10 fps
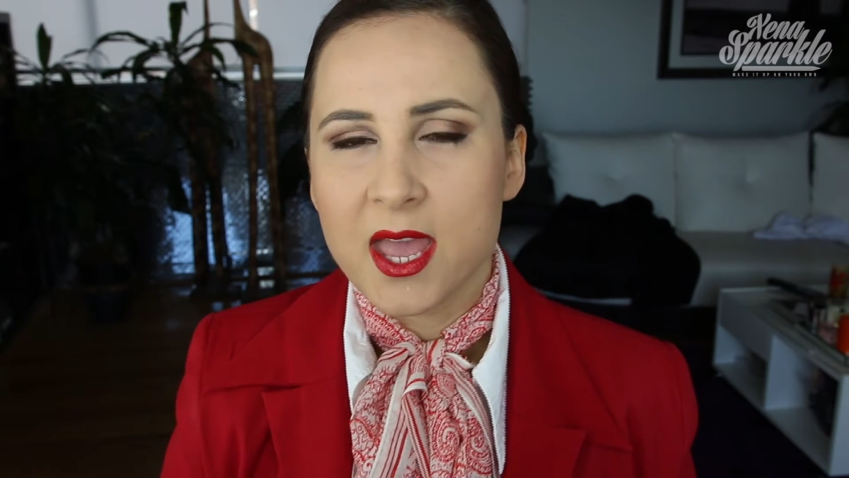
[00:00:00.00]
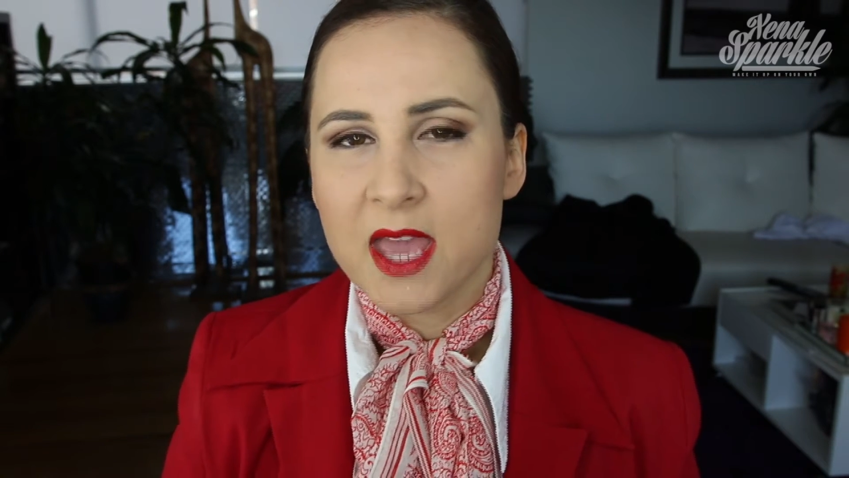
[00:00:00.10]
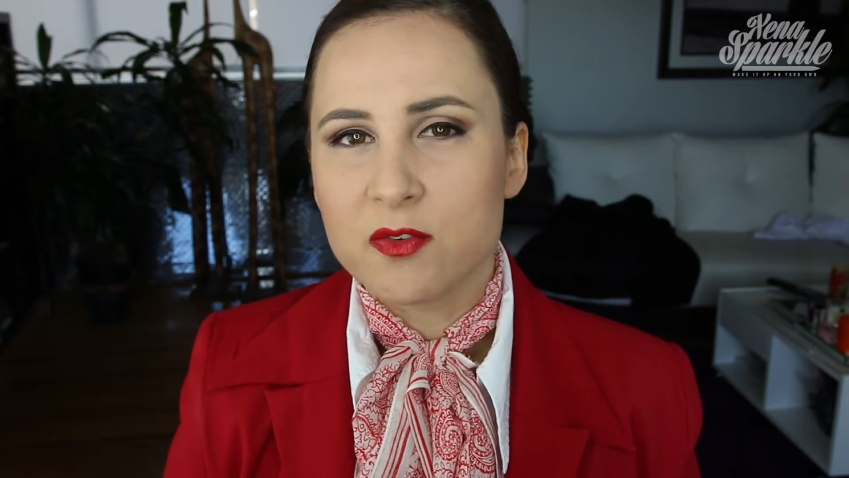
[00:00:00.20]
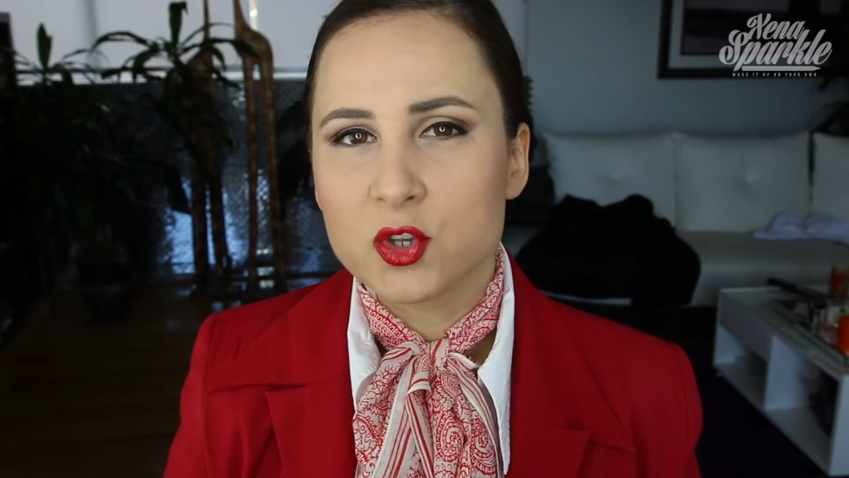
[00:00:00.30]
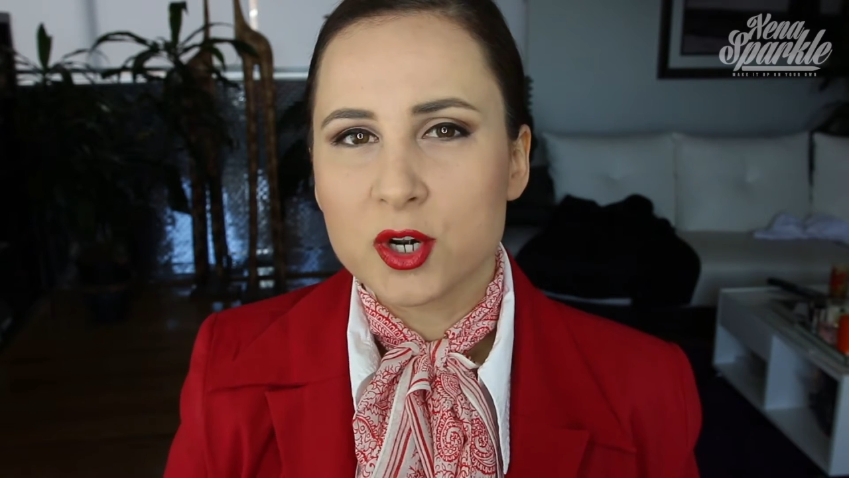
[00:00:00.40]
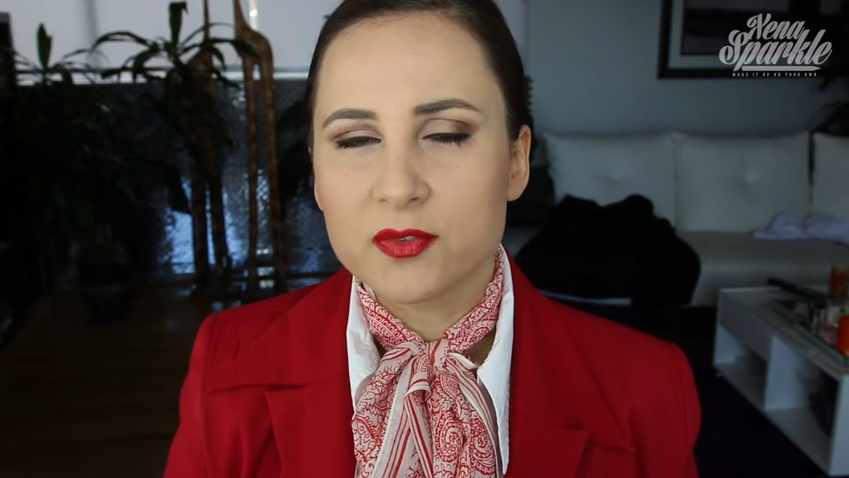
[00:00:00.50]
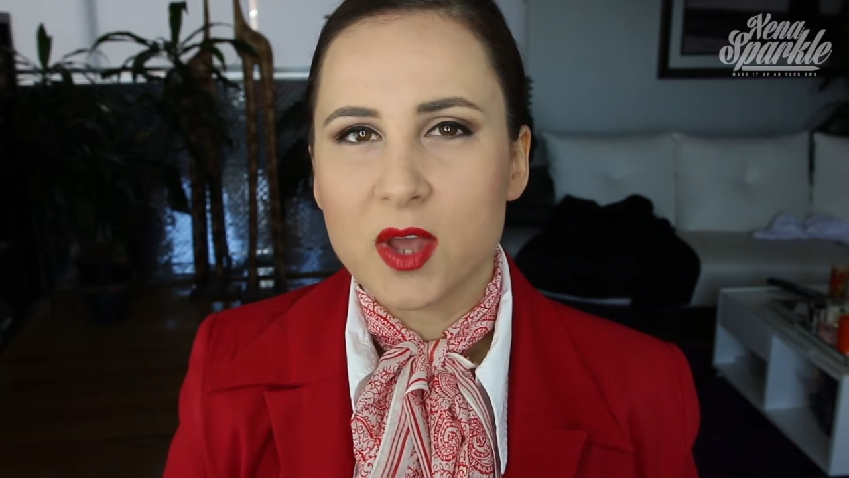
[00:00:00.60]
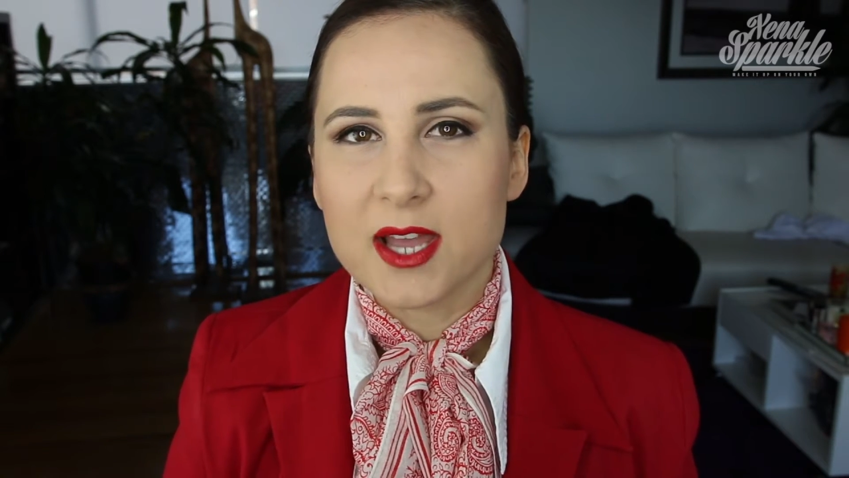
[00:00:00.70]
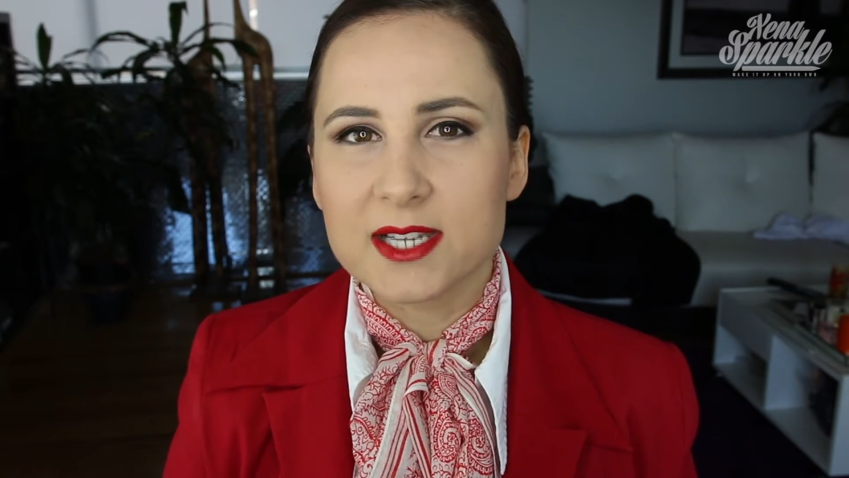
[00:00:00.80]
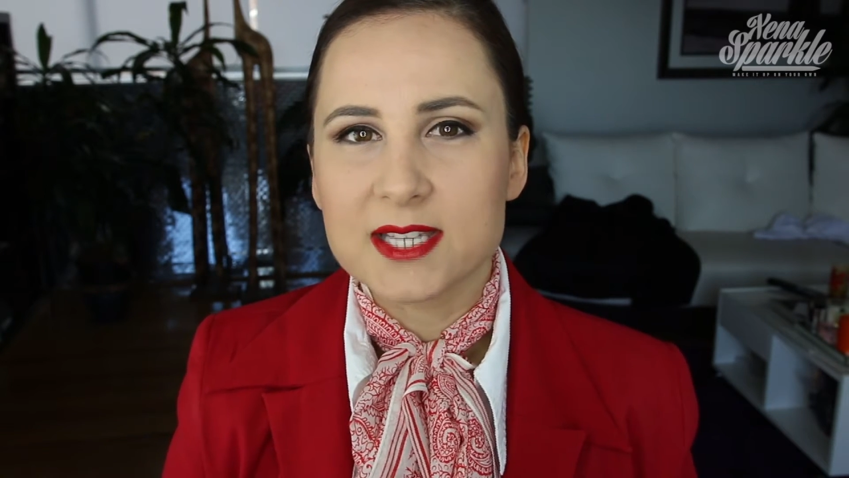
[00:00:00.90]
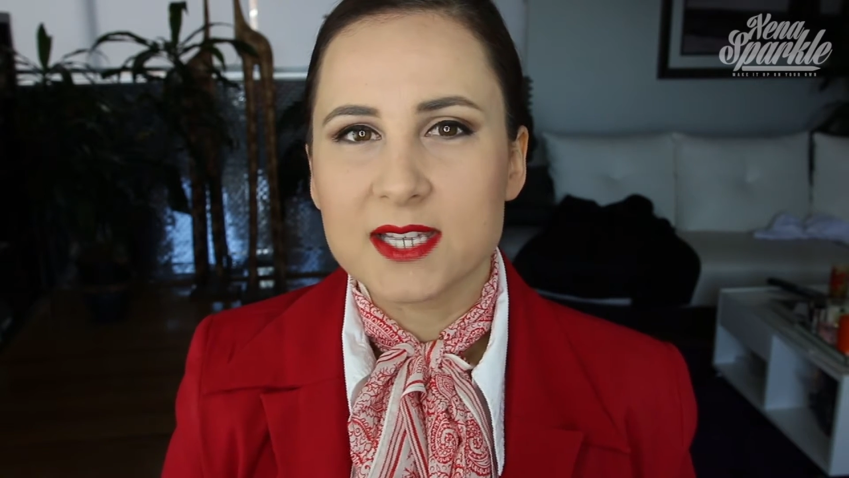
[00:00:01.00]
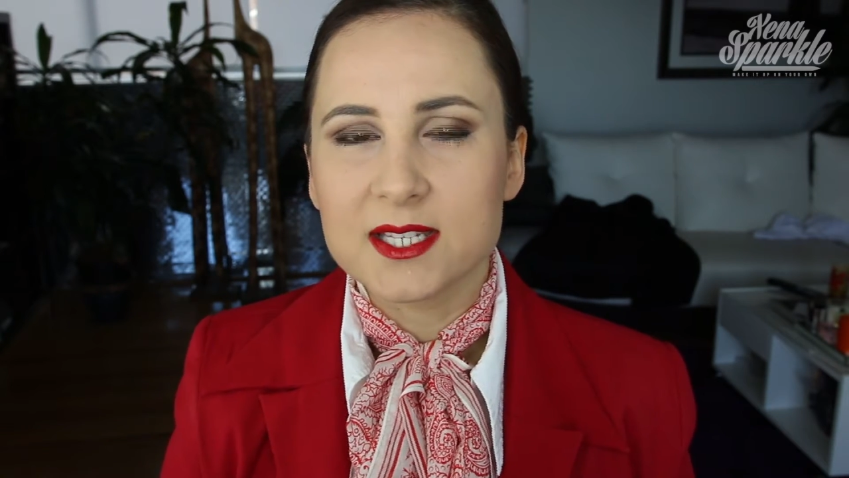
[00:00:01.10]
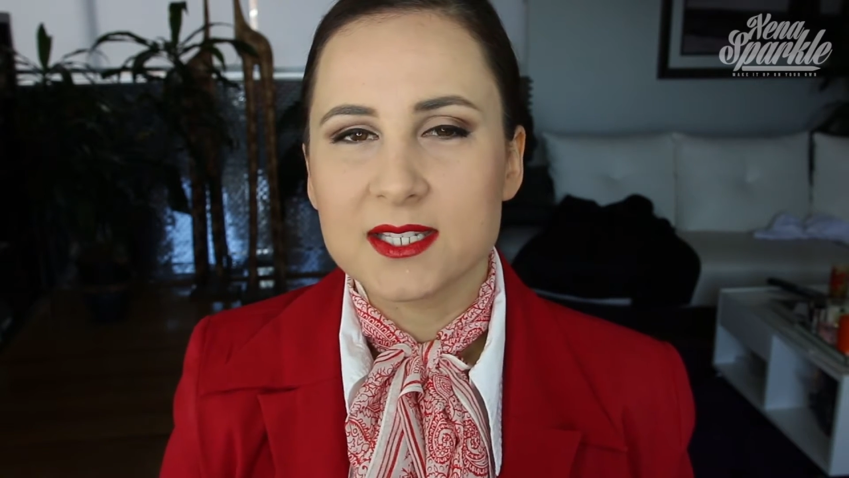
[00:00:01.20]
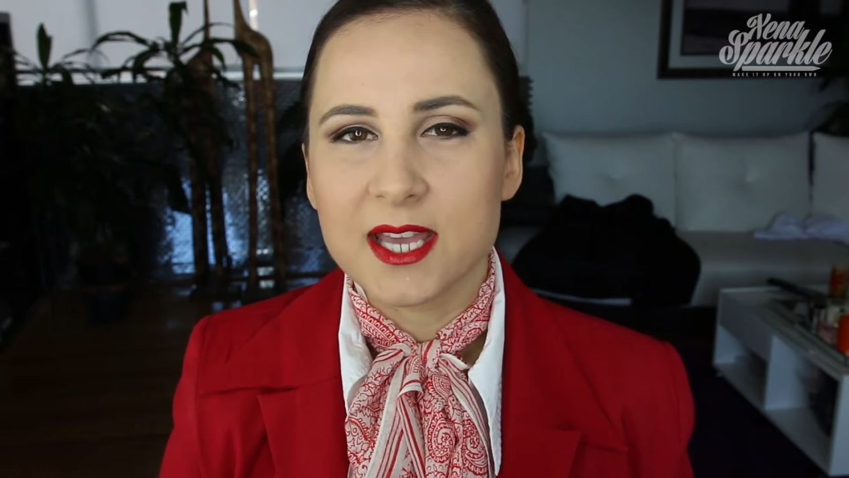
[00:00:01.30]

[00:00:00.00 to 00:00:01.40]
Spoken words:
If you're not a flight attendant